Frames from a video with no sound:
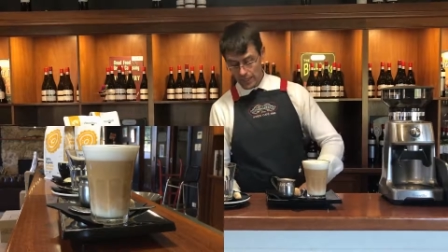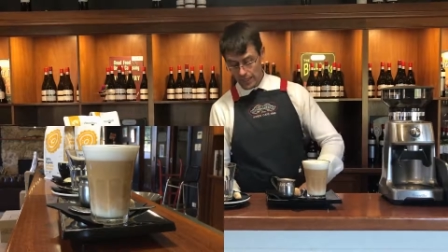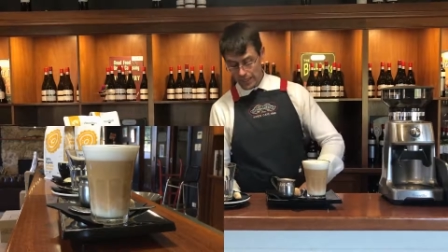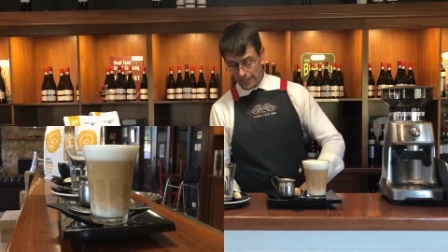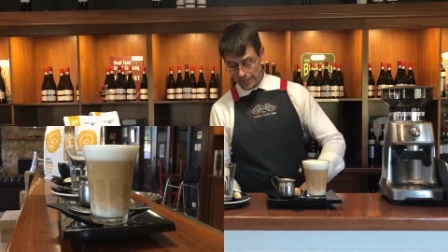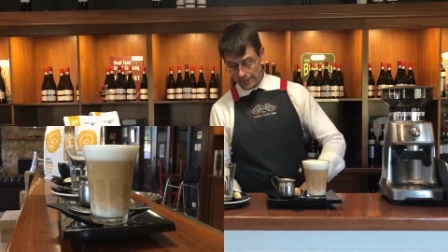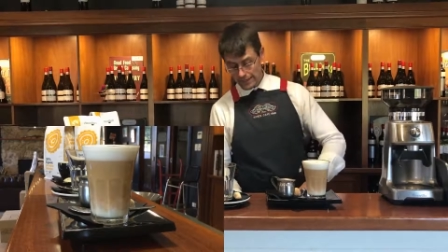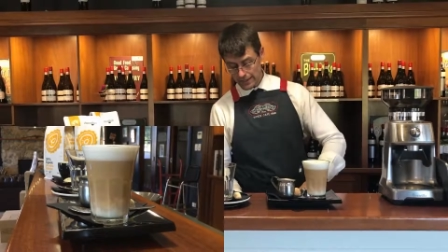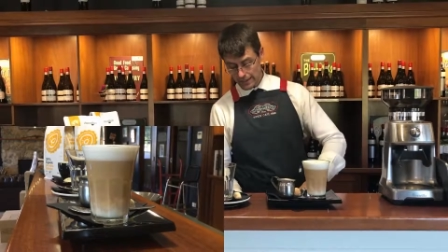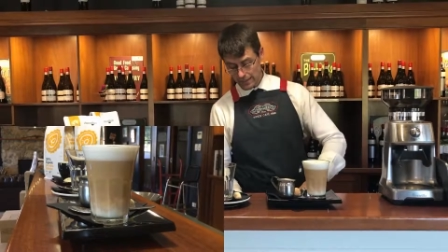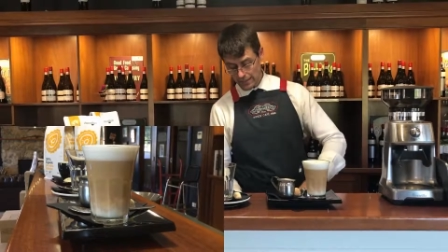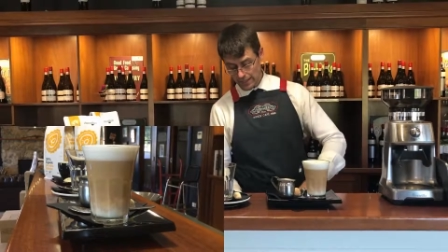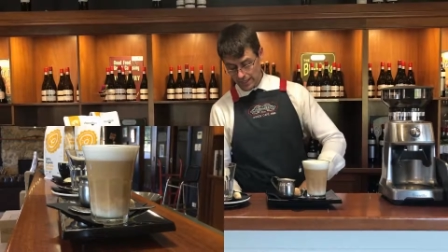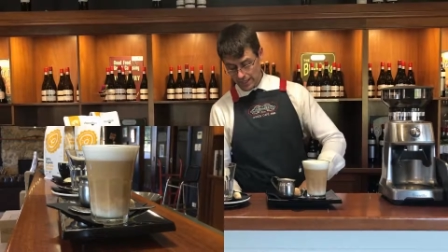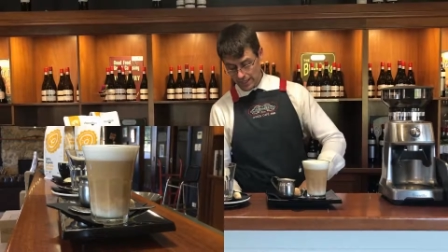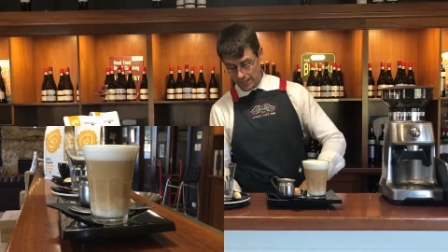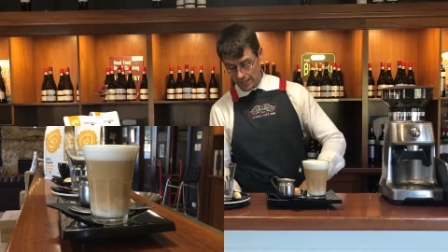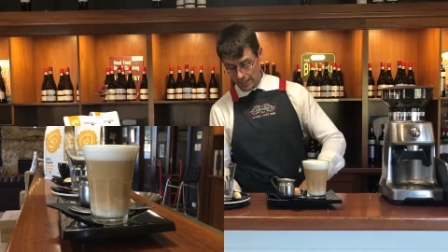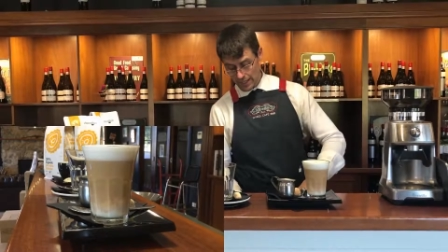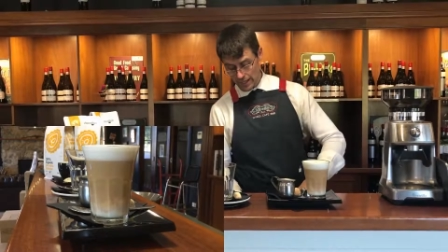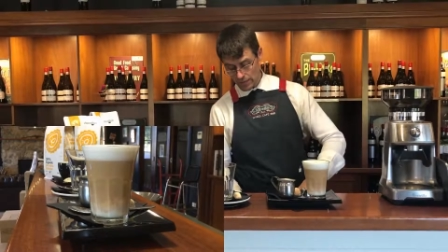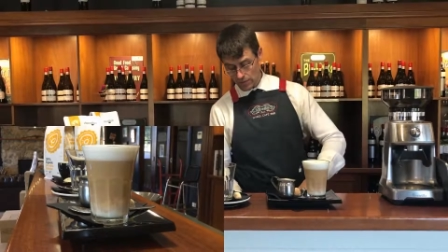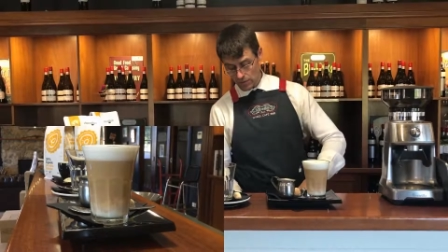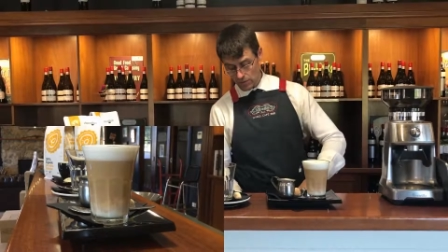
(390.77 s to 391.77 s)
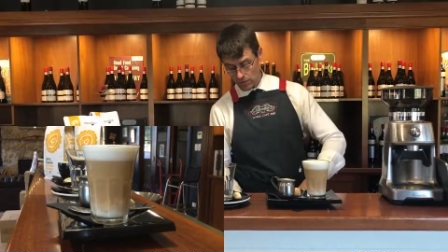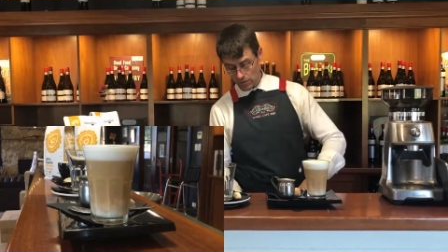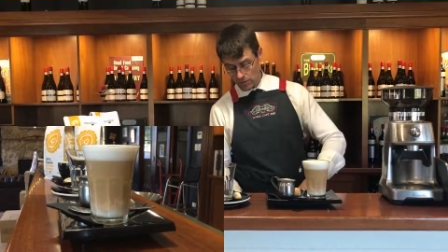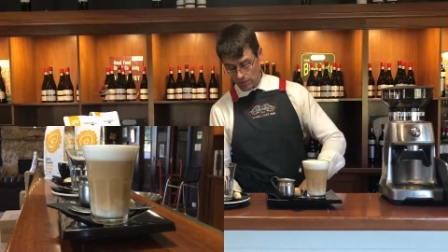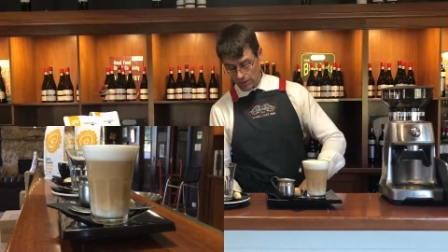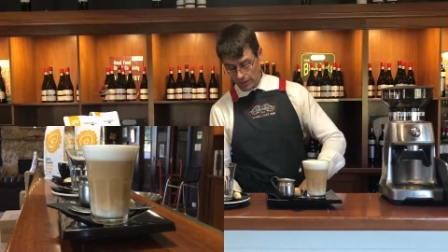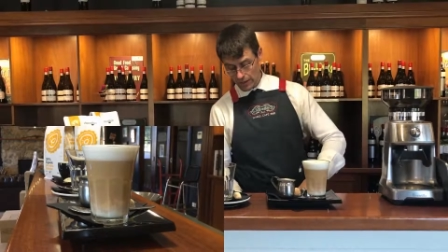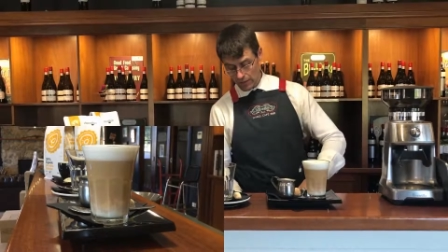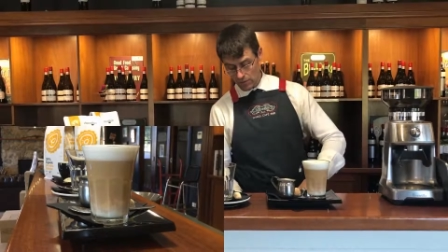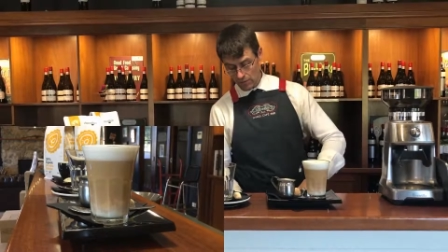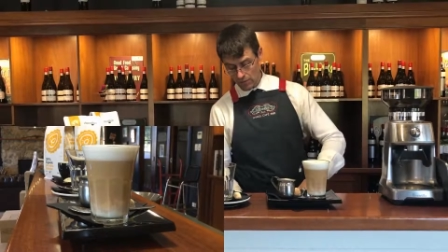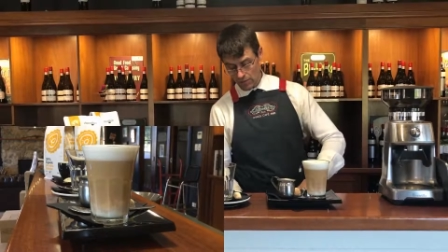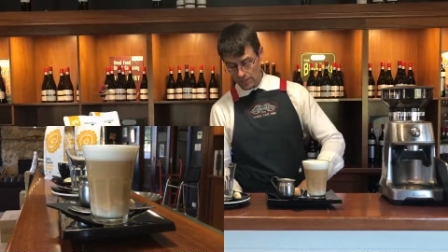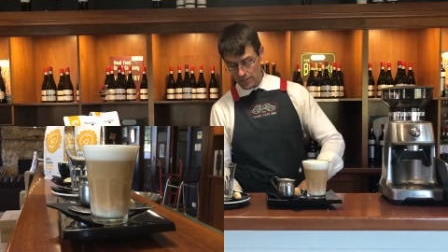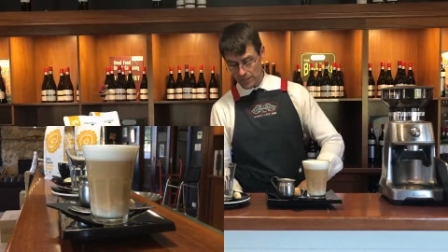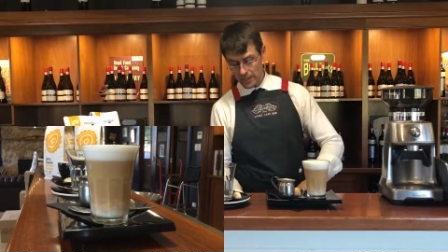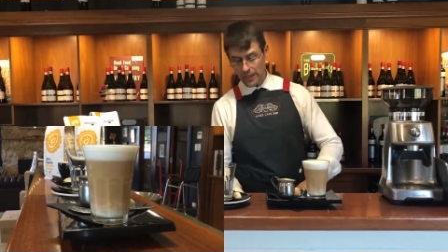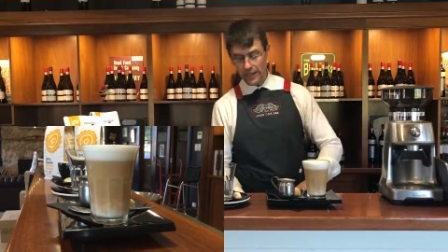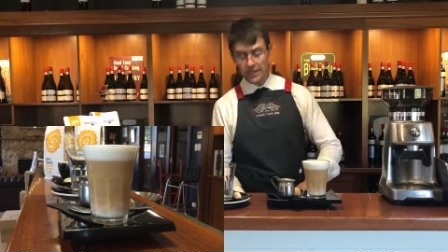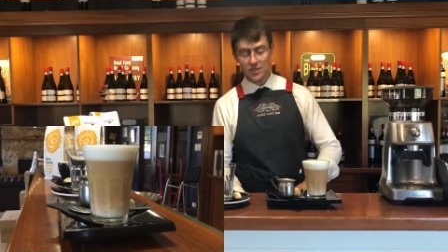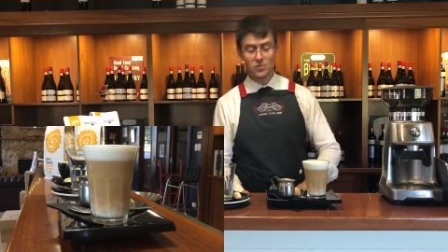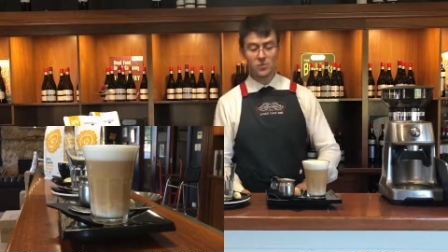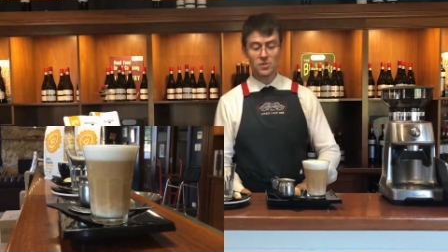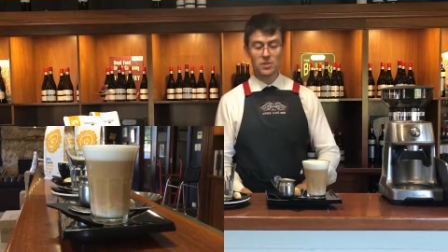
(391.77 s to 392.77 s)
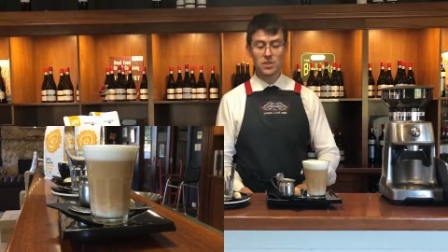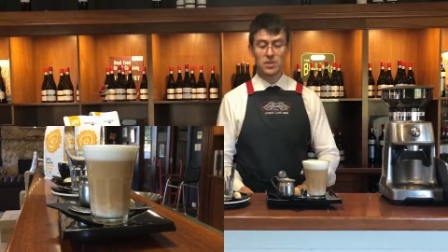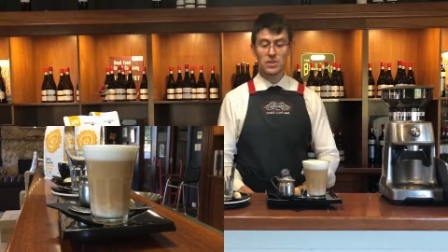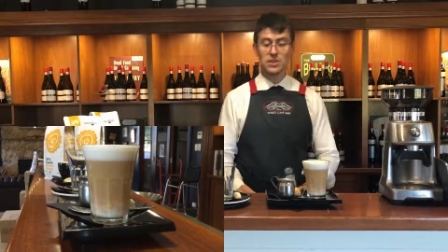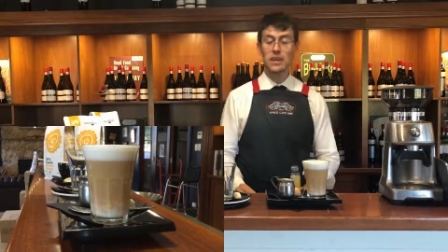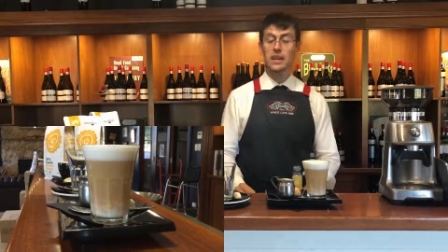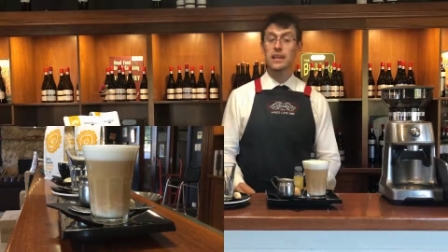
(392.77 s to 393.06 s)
latte macchiato aromatized with